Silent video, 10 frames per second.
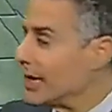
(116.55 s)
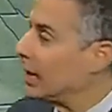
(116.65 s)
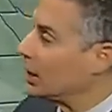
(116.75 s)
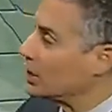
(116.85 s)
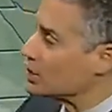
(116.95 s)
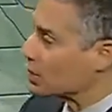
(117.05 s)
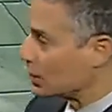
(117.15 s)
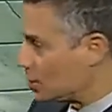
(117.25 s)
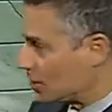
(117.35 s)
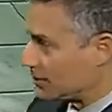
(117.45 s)
Now, let's
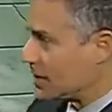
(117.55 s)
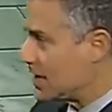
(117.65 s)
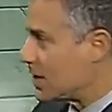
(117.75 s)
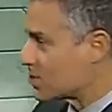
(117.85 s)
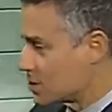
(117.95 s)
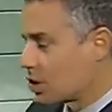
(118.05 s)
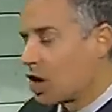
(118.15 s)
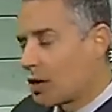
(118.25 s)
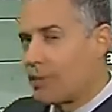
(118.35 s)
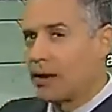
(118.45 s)
start shifting gears and
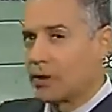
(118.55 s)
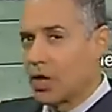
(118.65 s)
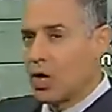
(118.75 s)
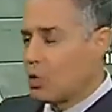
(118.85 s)
talk about